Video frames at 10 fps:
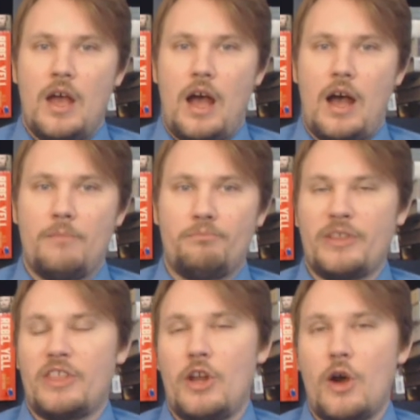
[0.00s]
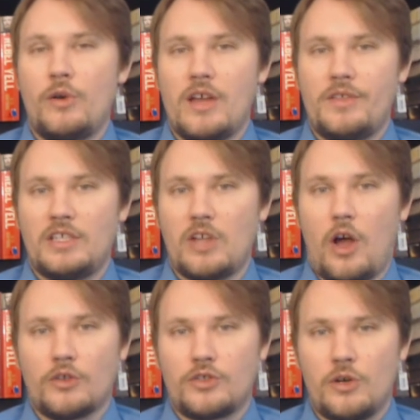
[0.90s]
But the Know-Nothings
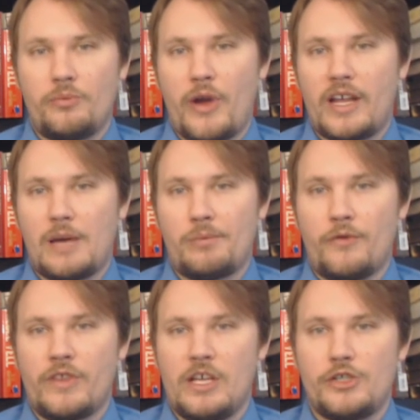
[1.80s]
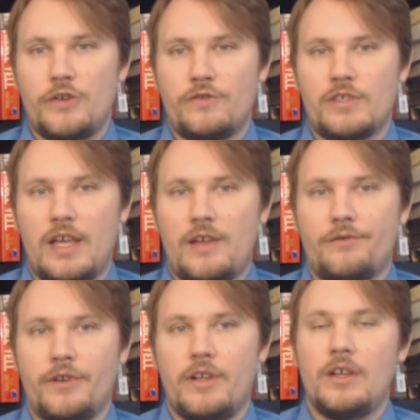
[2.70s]
also break up over the issue of
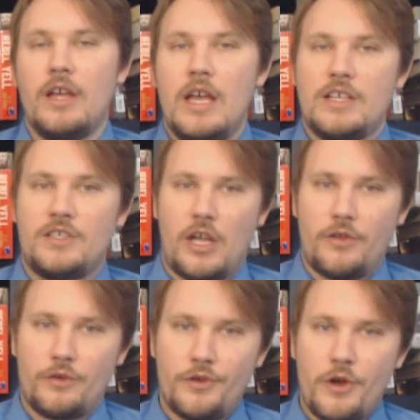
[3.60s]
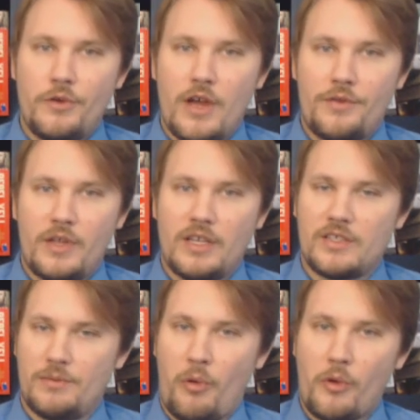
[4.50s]
slavery. Southern Know-Nothings
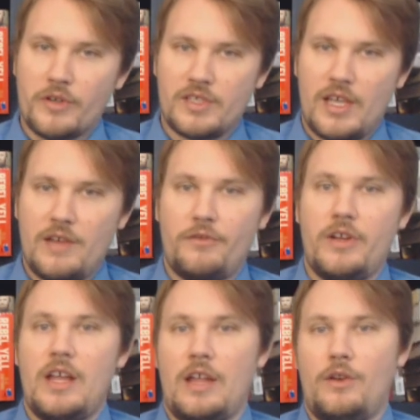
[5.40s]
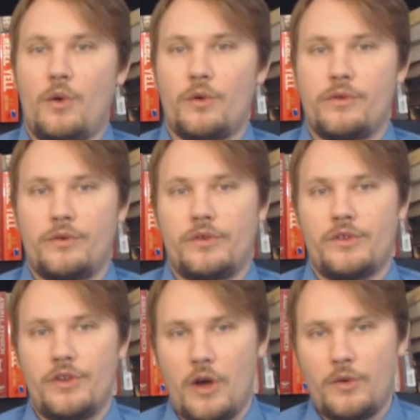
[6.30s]
support slavery, and
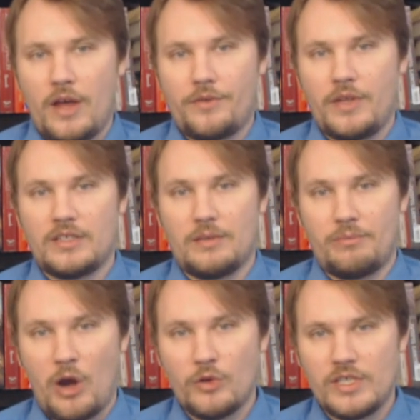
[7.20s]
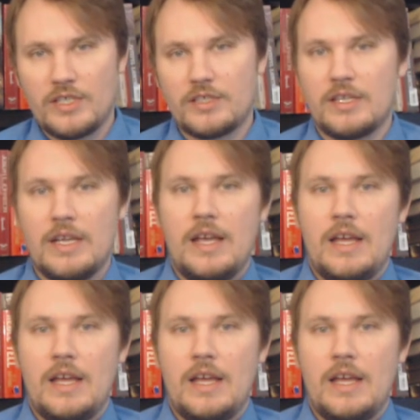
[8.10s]
Northern Know-Nothings oppose it.